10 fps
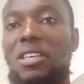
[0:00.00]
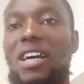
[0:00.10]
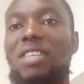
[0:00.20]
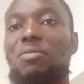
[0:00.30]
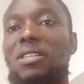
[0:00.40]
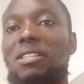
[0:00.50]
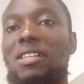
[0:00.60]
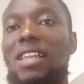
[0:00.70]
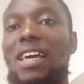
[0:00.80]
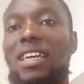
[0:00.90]
has been
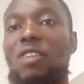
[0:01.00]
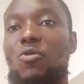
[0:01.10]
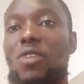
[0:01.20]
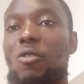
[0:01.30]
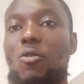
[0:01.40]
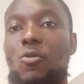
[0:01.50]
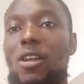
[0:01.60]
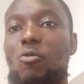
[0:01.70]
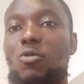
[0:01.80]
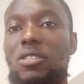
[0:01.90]
like a
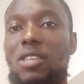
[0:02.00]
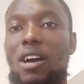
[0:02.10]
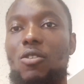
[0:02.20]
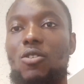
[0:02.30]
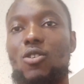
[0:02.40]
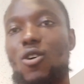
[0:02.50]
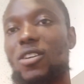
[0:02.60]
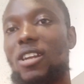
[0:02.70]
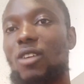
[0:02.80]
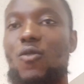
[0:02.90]
roller coaster
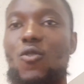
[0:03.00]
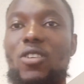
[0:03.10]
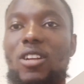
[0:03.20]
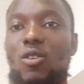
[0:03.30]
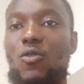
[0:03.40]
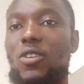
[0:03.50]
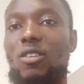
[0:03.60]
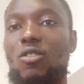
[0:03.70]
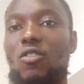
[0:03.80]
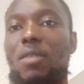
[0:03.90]
on and off, on and off, on
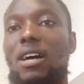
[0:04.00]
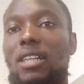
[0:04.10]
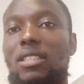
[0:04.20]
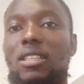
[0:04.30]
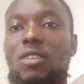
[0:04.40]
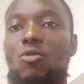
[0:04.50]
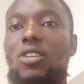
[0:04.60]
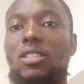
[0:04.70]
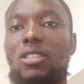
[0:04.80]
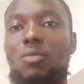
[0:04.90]
and off. But I think they
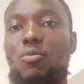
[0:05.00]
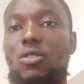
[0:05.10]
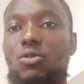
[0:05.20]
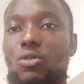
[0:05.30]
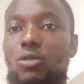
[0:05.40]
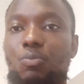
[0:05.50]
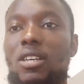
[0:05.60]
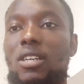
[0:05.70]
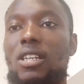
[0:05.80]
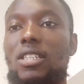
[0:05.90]
got the 3 points. So
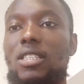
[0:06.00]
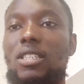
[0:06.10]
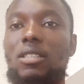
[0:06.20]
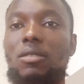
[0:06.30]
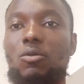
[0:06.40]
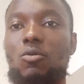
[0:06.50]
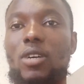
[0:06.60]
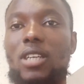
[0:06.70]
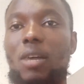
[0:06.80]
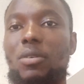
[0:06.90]
let's see
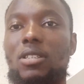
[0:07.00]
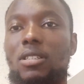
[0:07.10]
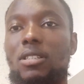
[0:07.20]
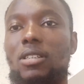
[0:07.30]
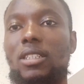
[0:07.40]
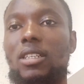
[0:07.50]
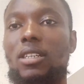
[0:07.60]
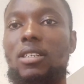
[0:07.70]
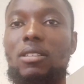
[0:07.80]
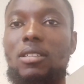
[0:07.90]
what happens in I
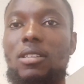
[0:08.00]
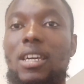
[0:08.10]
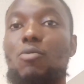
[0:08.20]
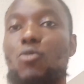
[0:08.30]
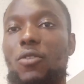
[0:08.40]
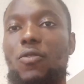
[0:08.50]
think in game week